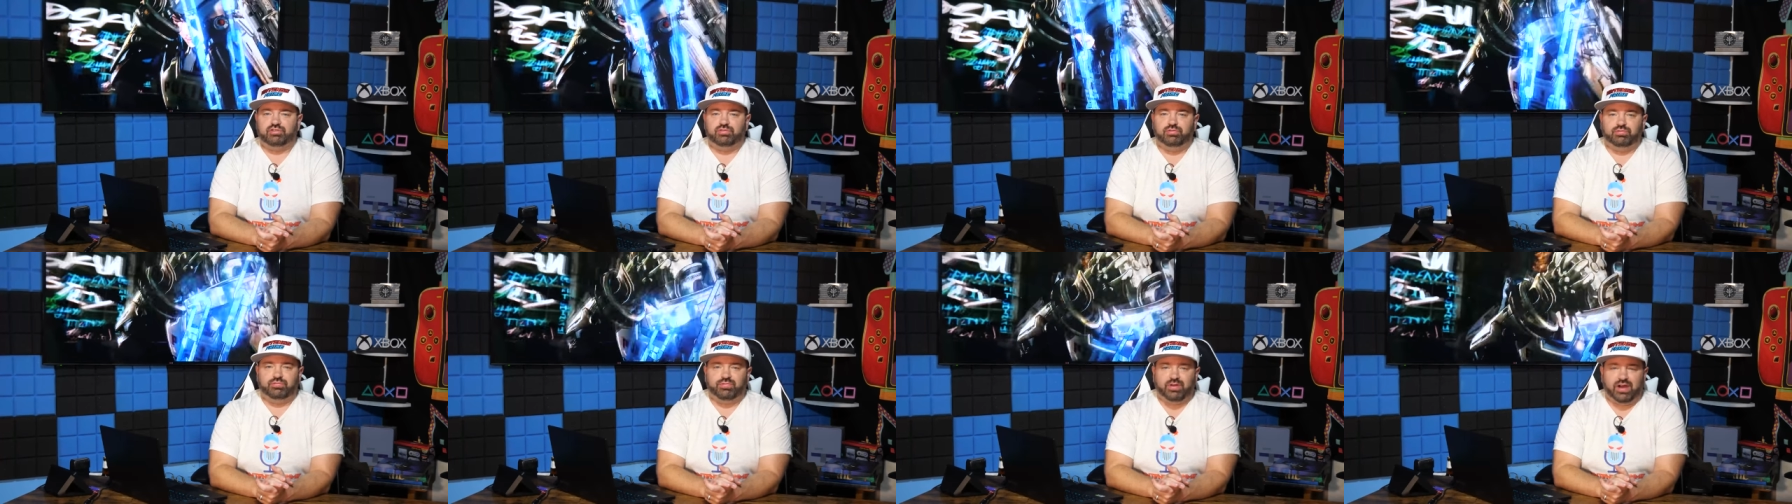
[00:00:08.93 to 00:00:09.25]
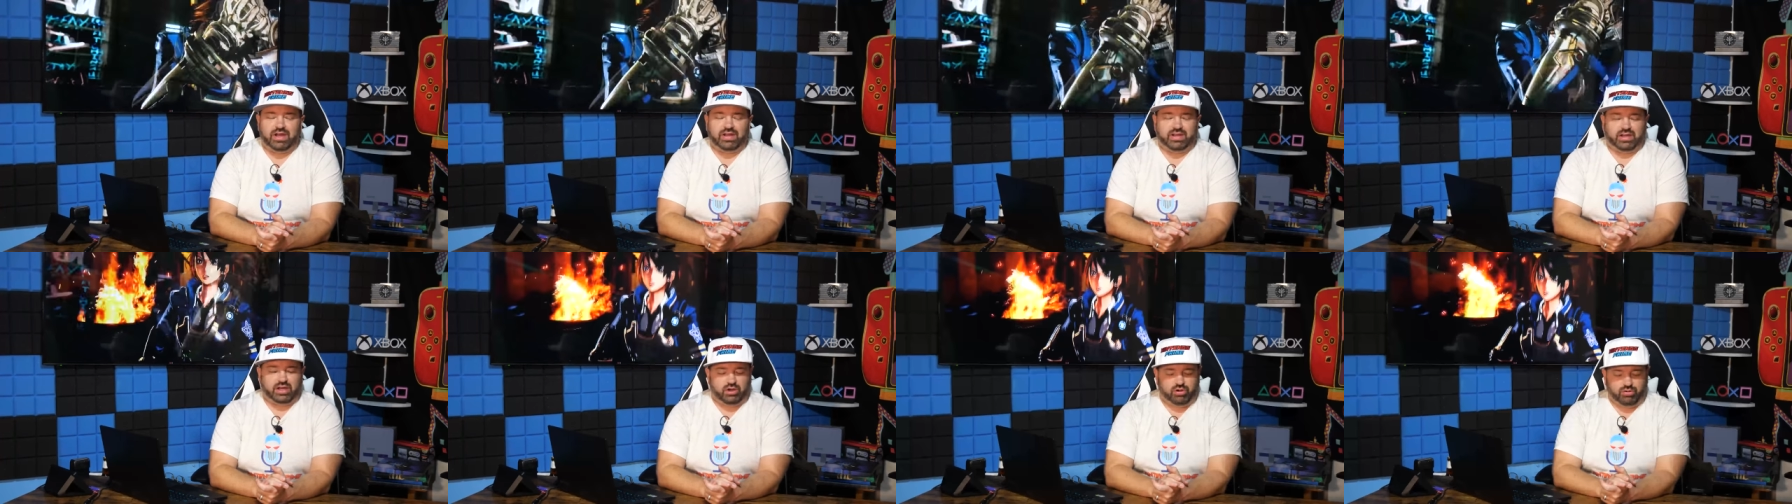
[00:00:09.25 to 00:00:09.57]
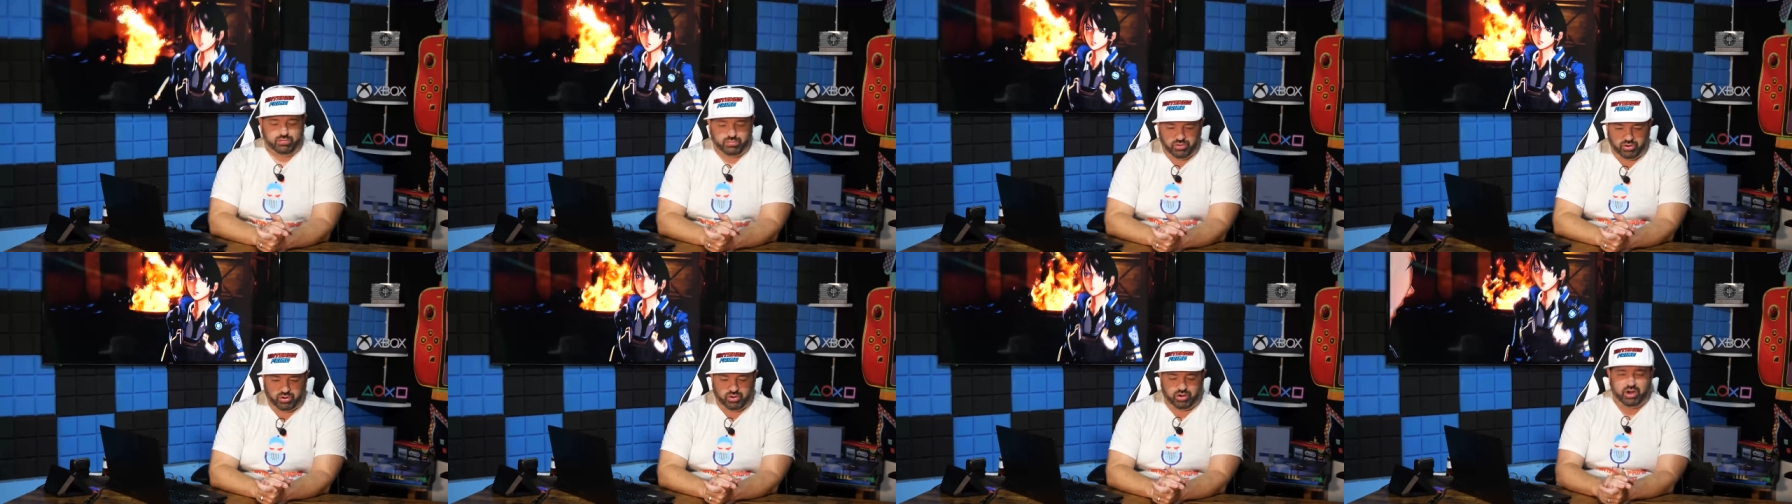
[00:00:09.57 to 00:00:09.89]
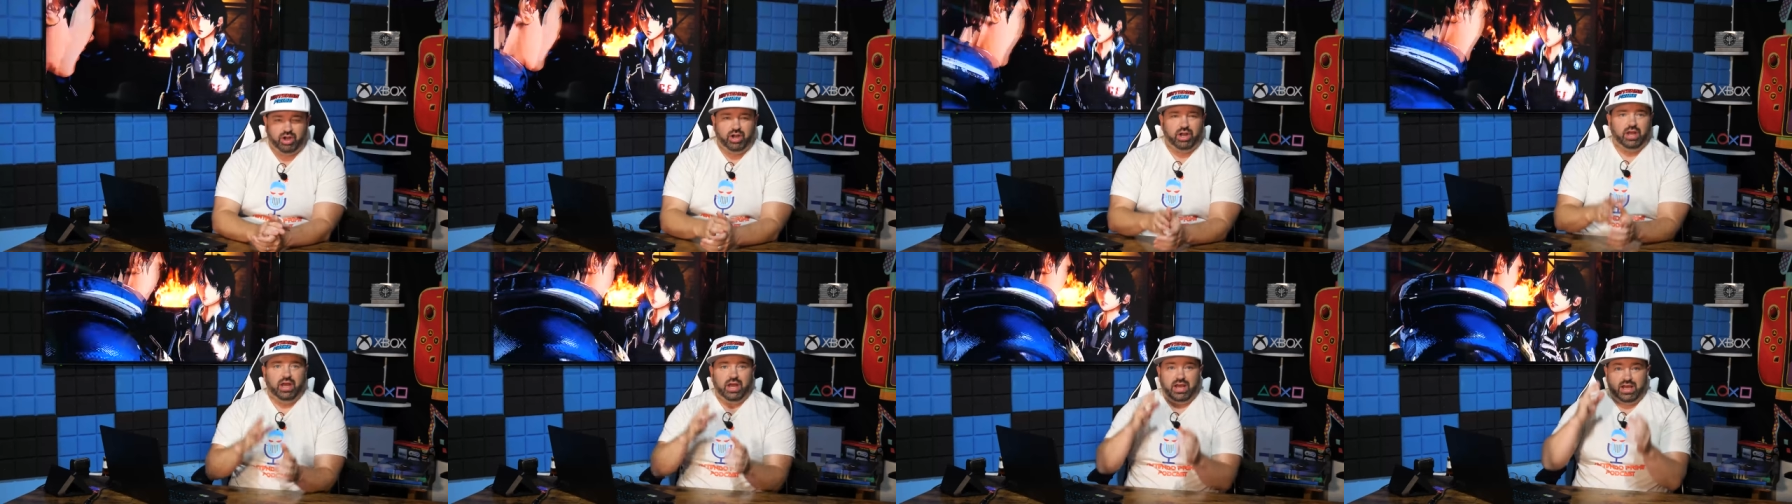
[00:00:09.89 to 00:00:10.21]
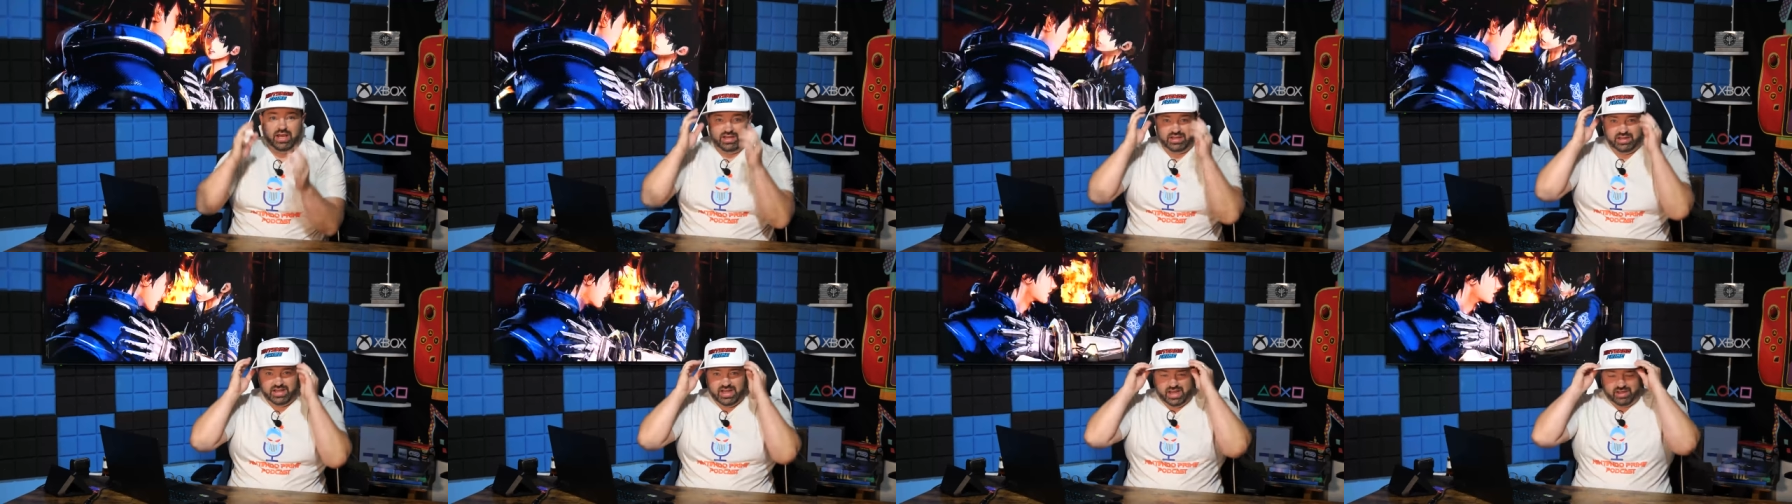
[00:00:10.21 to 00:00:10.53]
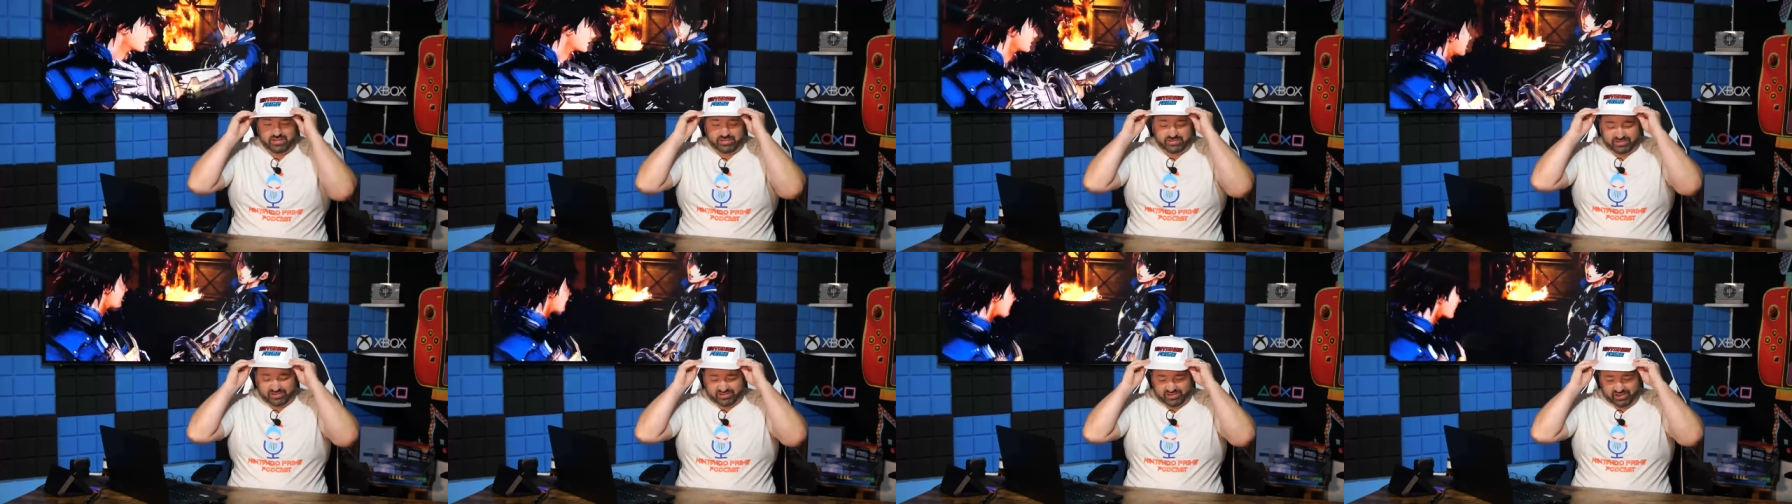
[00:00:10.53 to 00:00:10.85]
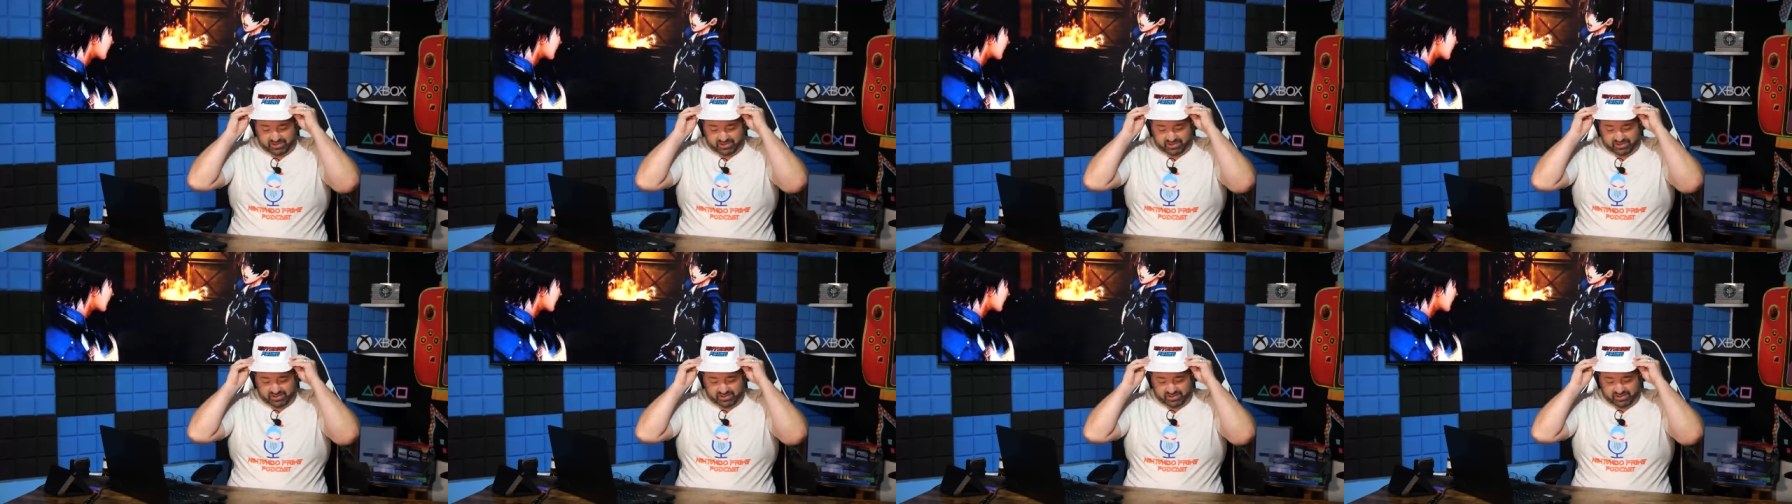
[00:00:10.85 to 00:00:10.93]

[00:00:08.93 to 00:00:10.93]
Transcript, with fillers: to find out more. And yeah, this is